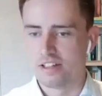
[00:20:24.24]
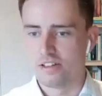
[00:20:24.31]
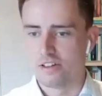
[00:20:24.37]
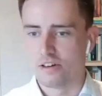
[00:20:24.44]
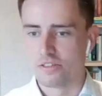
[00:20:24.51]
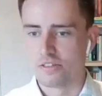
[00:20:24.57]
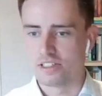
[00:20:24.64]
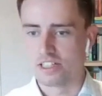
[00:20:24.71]

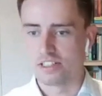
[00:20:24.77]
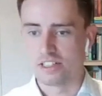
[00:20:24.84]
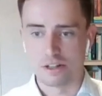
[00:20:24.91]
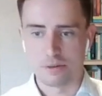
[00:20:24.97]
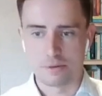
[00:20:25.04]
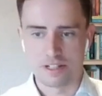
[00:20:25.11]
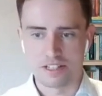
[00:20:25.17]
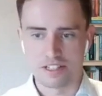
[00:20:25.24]
obviously is another
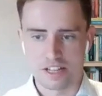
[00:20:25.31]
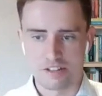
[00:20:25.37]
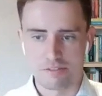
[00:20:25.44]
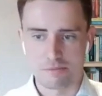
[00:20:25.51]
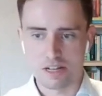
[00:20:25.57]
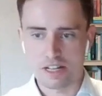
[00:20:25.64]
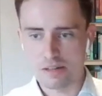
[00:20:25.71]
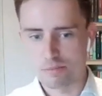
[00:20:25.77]
way to save
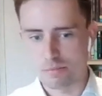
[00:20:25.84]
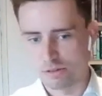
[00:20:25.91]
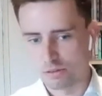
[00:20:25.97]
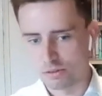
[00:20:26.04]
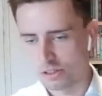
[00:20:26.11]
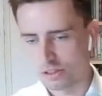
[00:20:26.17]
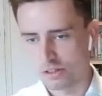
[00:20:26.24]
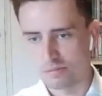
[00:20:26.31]
money, but
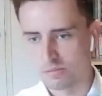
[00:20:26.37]
also